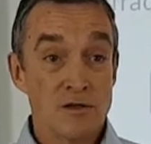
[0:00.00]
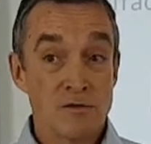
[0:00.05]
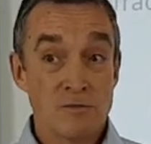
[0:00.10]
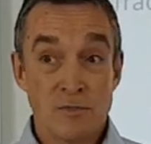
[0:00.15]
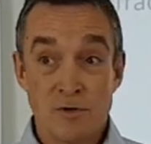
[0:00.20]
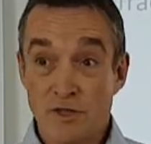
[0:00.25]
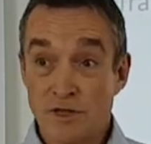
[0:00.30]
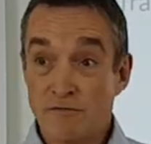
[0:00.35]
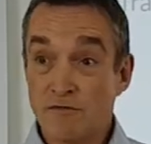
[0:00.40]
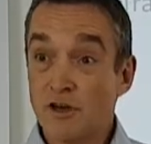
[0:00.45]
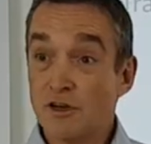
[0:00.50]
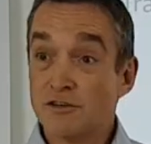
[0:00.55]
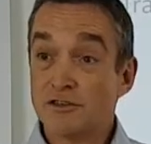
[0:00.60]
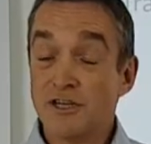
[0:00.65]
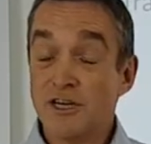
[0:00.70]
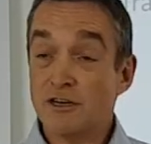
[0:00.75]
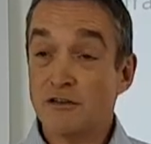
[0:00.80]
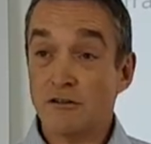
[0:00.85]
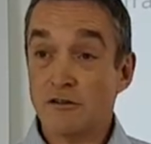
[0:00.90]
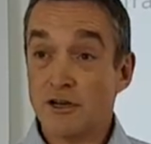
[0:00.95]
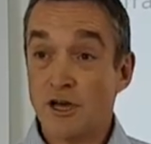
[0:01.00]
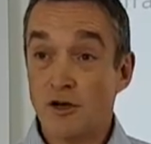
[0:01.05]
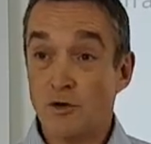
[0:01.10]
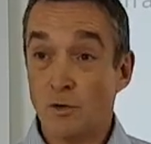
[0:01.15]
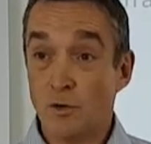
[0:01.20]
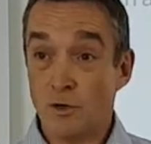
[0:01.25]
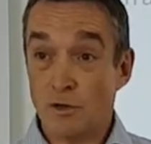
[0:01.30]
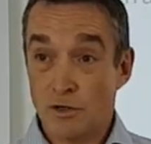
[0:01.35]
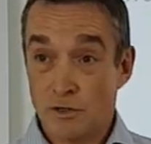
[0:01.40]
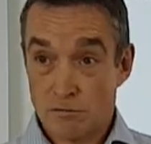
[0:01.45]
but they've got a single
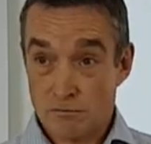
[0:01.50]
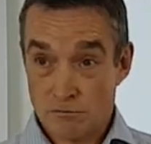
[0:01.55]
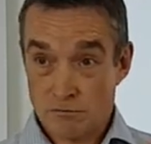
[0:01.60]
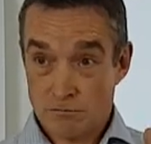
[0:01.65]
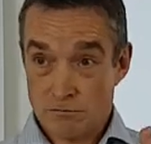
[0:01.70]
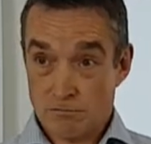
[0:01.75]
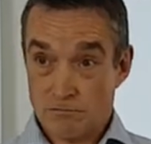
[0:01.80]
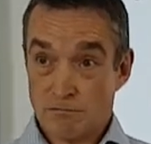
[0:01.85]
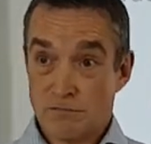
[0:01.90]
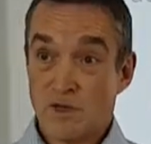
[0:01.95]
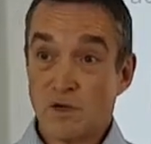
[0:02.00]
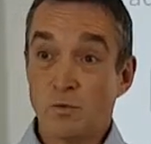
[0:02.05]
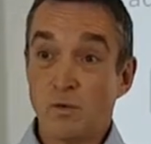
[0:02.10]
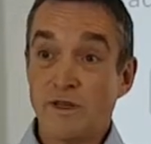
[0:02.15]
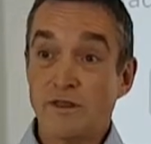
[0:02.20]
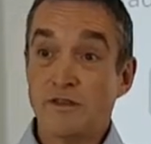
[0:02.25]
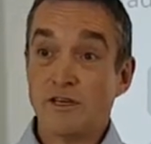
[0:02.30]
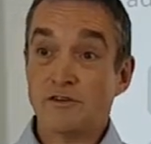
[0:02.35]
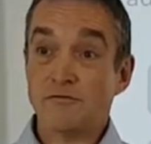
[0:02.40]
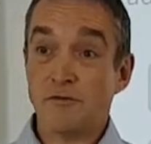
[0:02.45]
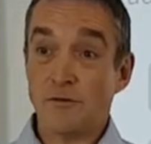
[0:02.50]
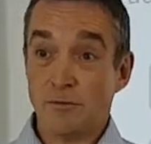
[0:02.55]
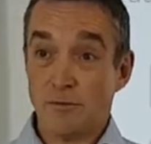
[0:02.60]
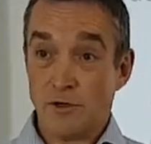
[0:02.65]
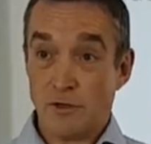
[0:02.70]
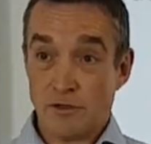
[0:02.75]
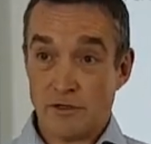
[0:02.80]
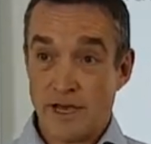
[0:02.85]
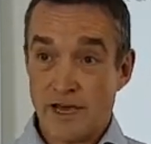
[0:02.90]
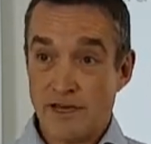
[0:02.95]
goal: win this
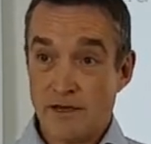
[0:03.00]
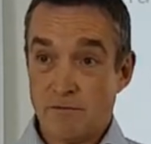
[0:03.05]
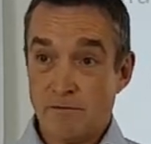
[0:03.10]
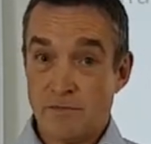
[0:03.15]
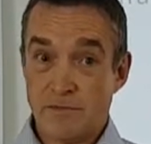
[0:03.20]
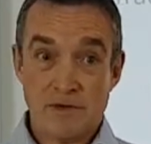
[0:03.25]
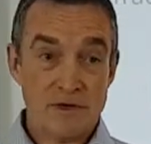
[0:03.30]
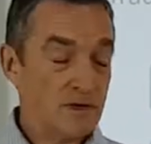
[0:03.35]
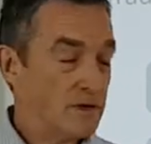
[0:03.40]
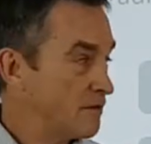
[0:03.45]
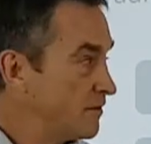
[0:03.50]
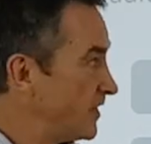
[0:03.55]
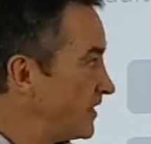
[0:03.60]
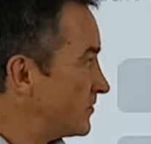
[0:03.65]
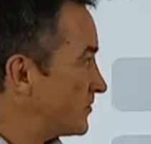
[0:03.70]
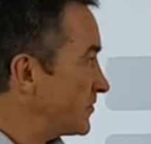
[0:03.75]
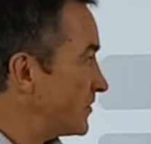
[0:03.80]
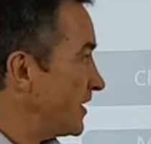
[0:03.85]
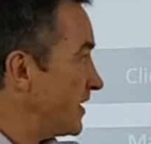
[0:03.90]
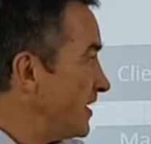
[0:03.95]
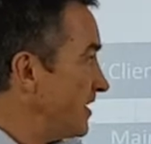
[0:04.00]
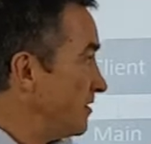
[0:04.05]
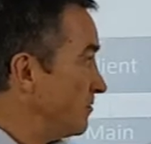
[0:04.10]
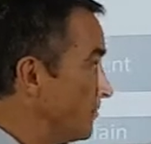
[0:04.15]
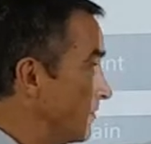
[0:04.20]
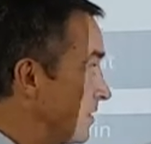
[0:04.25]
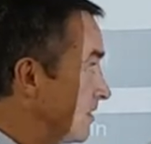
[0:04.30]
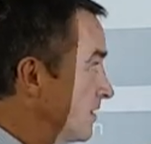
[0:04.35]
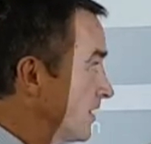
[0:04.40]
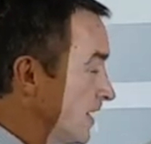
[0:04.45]
football game. This team
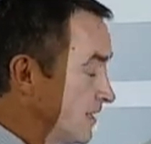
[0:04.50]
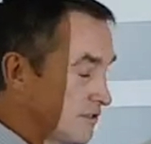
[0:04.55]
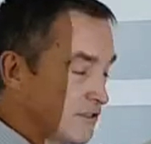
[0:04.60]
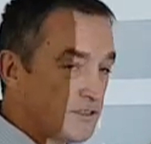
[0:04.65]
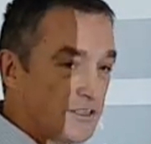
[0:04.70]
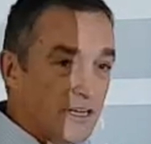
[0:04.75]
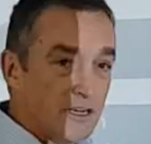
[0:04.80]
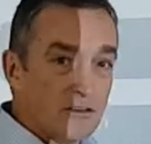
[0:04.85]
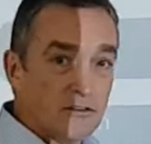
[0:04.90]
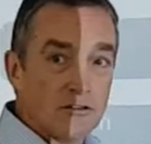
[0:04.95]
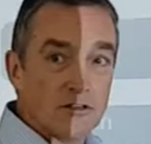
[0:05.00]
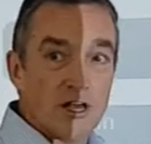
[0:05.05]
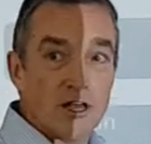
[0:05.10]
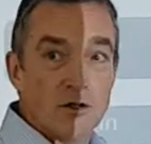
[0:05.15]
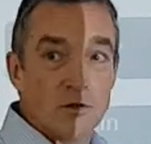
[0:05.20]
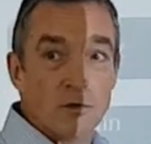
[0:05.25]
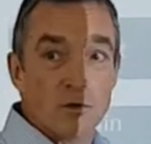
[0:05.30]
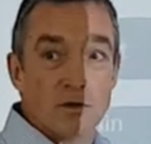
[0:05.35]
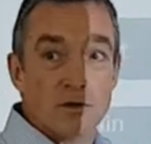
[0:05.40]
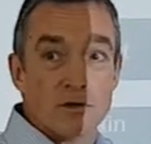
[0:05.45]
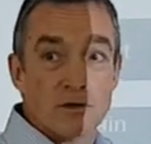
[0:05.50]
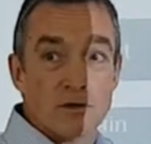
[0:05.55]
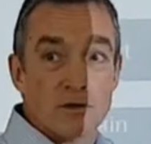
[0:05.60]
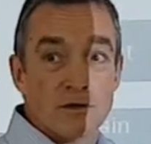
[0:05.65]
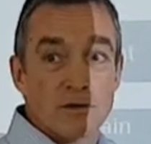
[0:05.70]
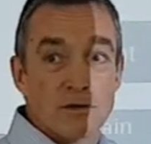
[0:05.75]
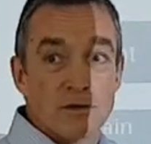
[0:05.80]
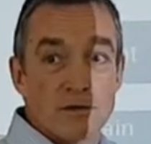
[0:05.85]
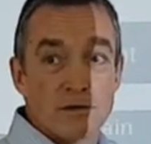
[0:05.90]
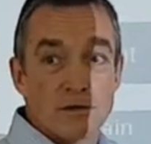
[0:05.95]
has a single goal:
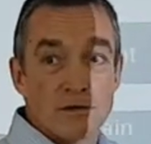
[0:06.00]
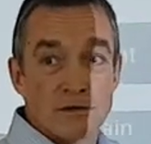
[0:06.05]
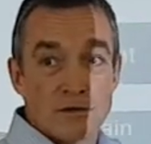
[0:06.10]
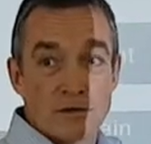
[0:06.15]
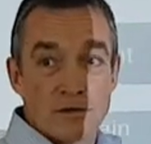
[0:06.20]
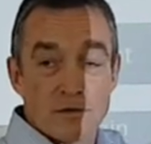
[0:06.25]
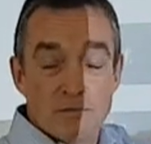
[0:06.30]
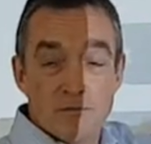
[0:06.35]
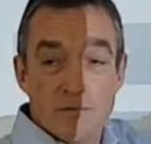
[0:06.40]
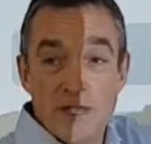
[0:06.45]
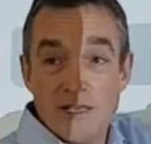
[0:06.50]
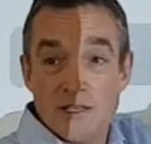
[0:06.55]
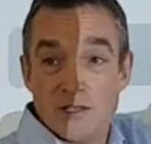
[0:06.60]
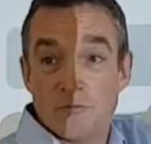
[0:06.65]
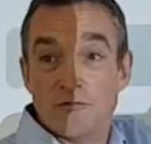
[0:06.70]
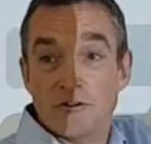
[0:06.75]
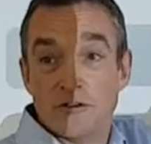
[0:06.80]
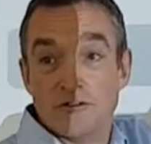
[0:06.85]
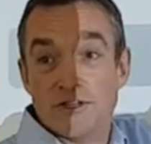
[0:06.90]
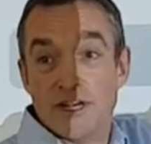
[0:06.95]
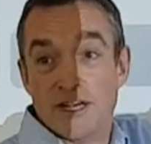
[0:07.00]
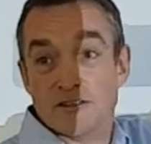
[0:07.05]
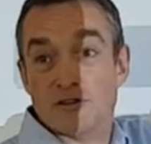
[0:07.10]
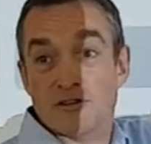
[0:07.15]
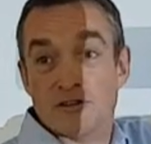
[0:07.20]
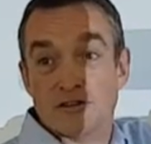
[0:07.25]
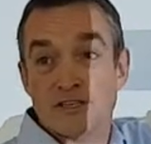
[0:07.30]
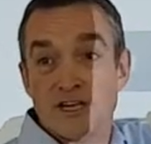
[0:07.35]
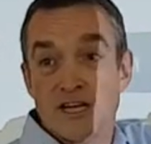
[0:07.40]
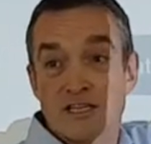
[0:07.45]
make the project
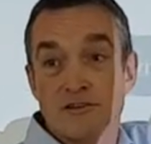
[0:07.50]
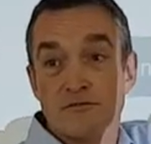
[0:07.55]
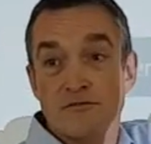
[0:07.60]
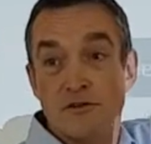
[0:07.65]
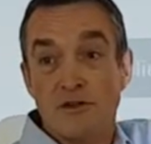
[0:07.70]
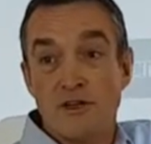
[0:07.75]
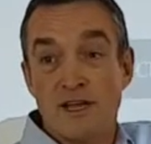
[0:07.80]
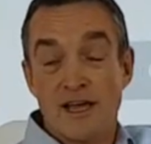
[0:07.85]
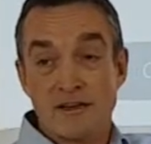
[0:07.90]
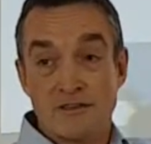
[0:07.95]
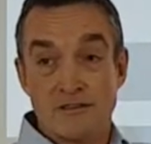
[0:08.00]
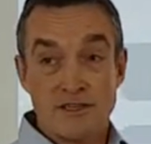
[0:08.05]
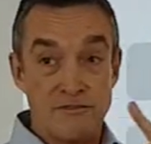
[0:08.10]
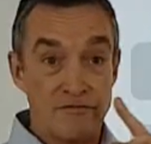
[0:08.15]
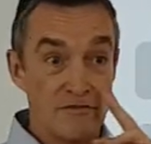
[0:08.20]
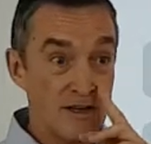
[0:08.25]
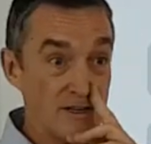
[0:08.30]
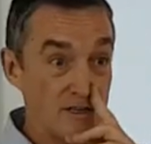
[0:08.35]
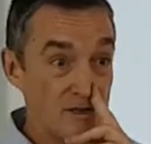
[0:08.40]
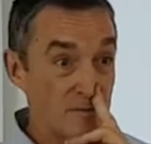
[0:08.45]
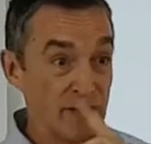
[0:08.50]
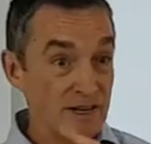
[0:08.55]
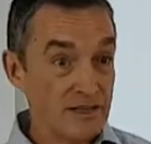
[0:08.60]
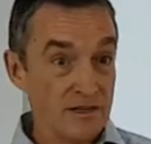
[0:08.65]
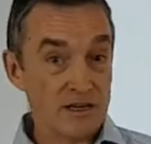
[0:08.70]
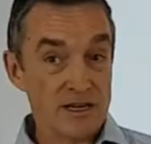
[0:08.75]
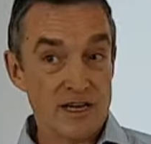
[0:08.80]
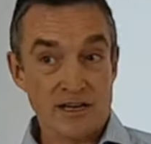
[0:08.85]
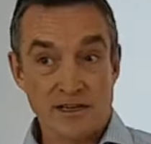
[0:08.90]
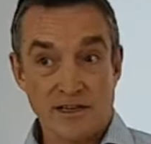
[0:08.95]
successful as defined by the
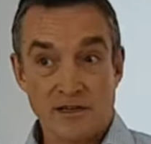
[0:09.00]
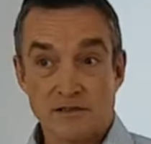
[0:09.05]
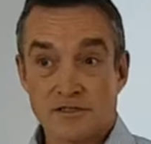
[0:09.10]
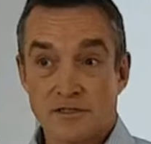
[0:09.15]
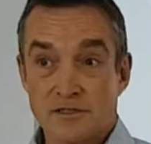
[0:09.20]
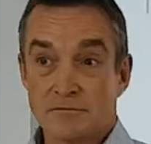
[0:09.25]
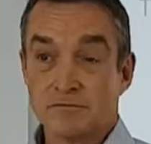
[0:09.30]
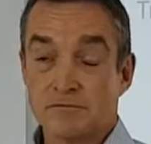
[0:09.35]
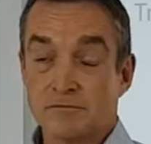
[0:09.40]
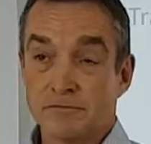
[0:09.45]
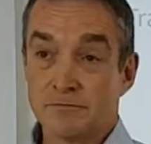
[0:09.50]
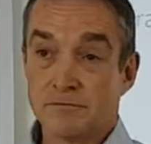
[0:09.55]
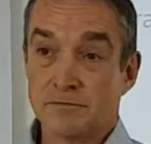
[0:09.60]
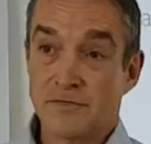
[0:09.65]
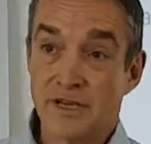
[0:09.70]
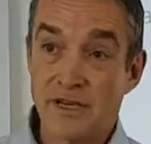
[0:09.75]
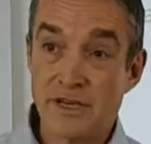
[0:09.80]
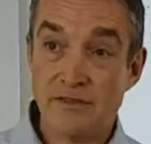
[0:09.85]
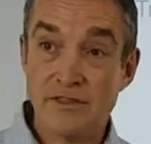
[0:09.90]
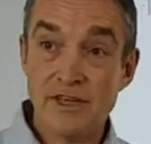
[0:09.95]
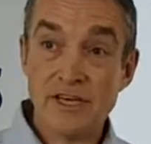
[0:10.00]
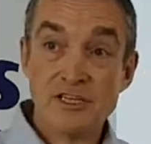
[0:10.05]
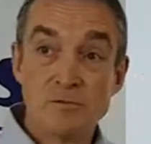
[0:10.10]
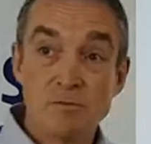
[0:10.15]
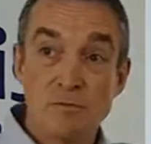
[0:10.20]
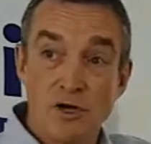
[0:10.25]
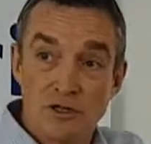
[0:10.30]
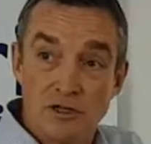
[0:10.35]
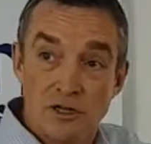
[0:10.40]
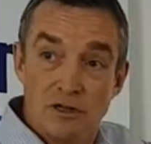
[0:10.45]
client. In this
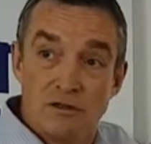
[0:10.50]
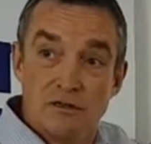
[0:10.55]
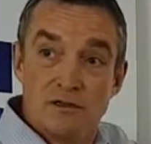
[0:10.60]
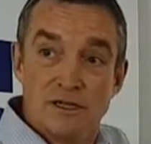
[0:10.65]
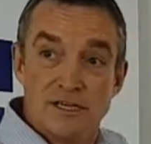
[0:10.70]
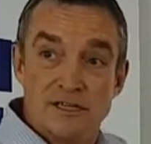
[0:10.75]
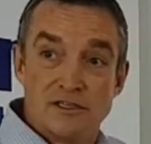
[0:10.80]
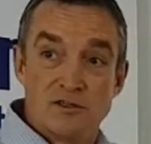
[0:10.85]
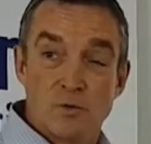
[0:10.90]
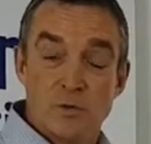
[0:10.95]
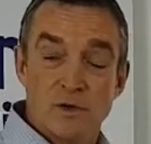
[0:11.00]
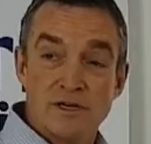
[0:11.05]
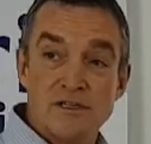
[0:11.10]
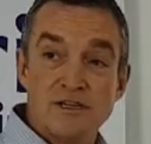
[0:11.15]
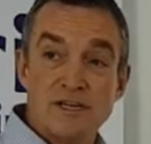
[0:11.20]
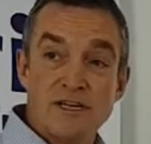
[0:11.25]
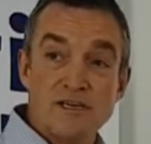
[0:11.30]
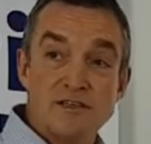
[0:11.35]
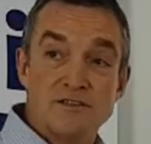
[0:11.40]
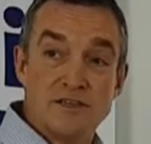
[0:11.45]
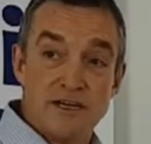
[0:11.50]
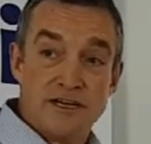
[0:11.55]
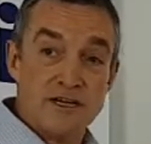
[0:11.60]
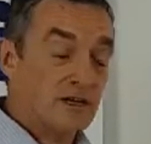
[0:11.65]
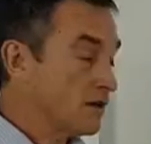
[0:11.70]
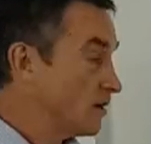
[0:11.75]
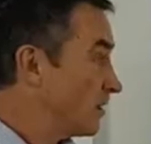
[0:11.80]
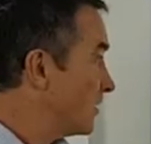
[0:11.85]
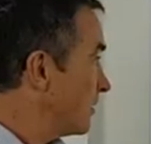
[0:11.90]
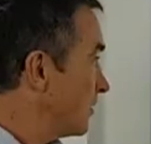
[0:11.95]
model, it's quite easy
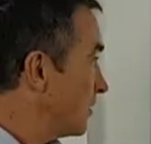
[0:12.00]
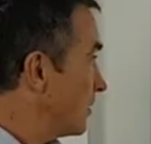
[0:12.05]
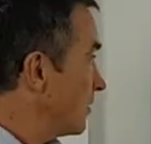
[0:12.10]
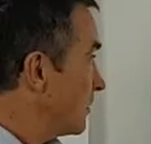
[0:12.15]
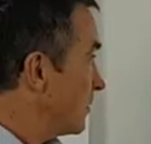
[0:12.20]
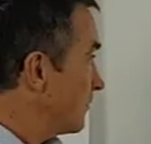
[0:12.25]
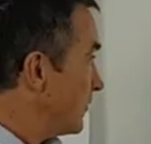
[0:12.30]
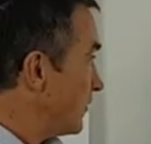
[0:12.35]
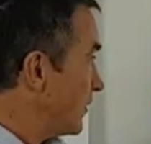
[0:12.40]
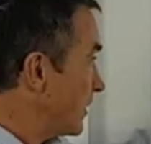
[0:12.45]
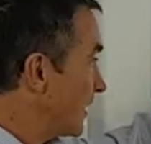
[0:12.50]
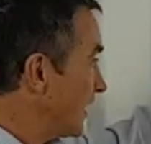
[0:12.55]
for the